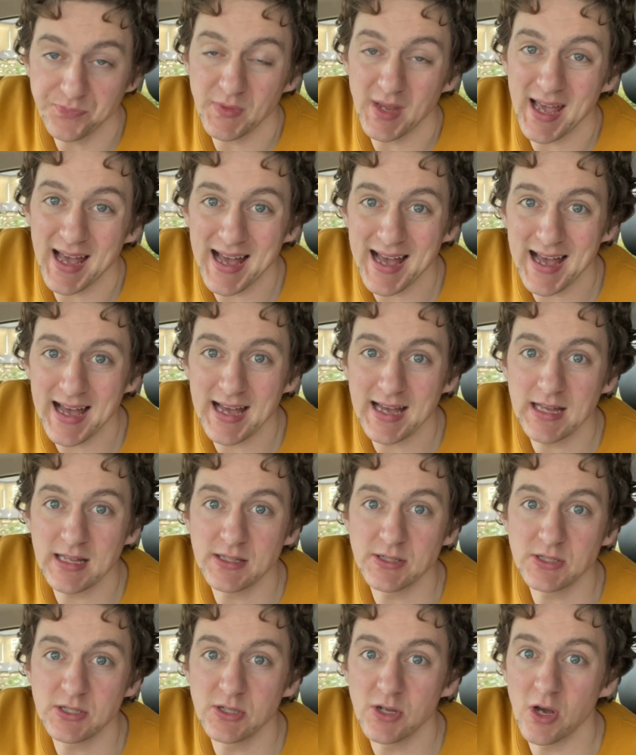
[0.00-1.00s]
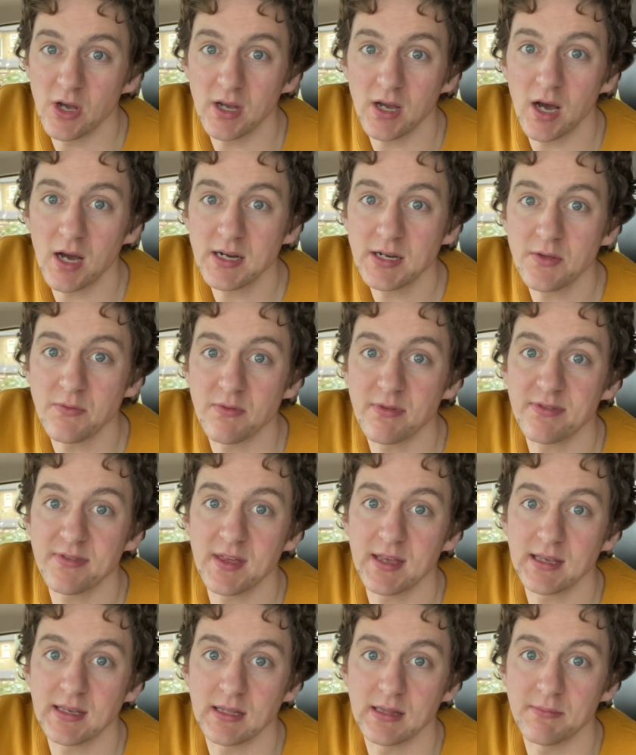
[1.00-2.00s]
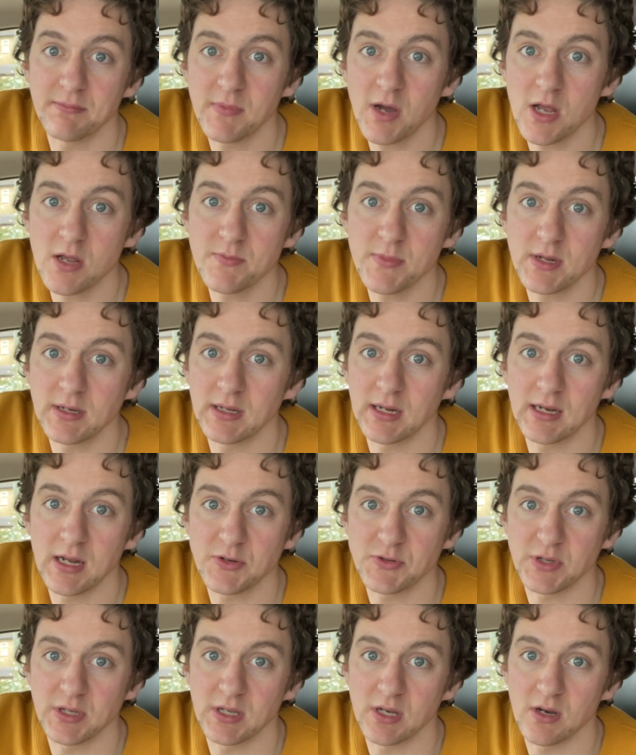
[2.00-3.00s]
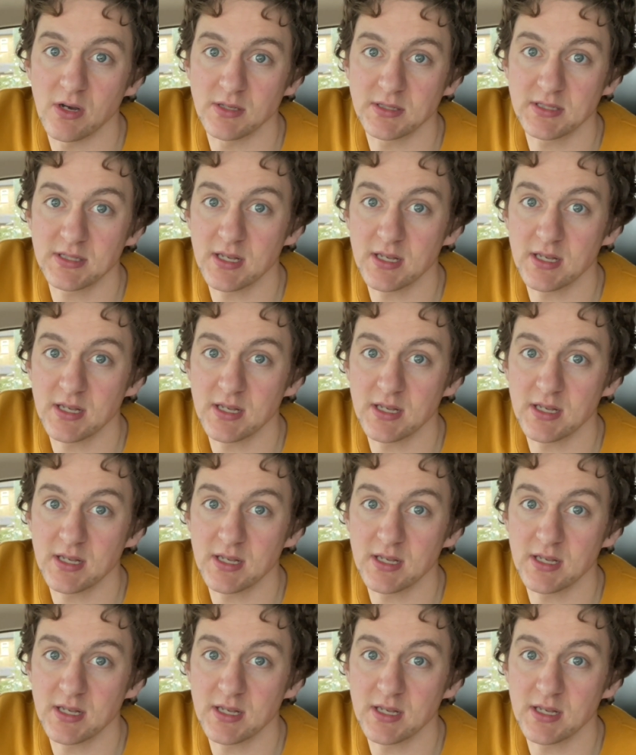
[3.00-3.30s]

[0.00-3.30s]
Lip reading: And look, I don't think at the moment electric cars,